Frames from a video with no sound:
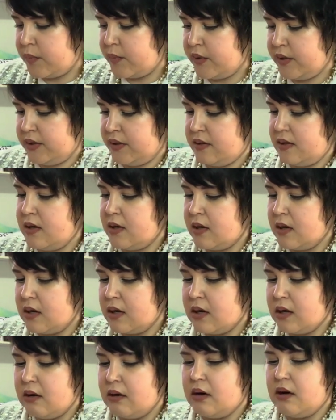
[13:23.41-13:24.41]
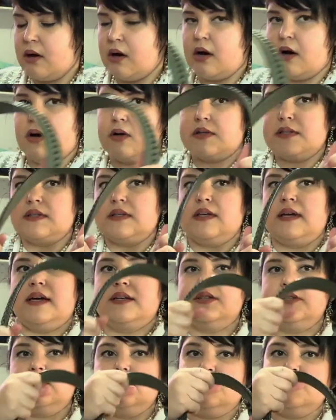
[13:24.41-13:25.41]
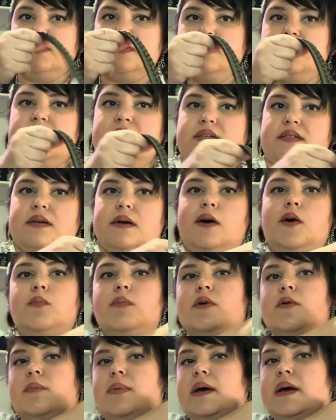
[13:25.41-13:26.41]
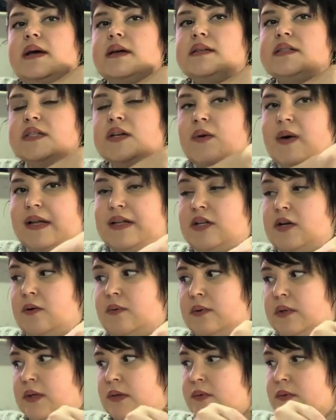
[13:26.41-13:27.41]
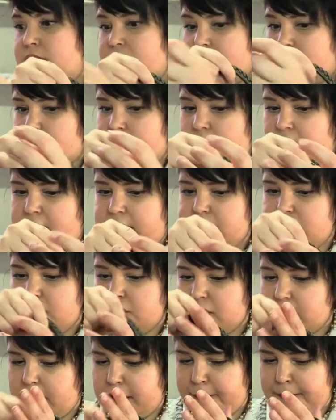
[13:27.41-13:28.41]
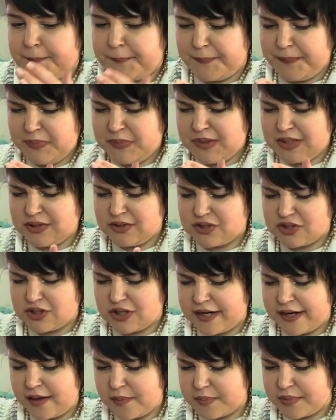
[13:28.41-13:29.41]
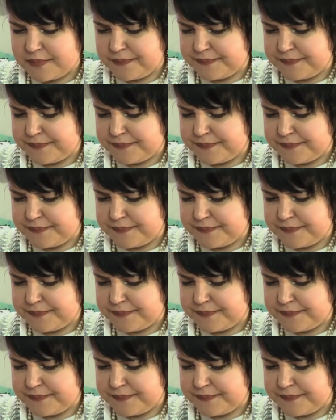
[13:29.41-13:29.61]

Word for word: But honestly, I just use this thing as a hobo bag, so I don't use that stra strap.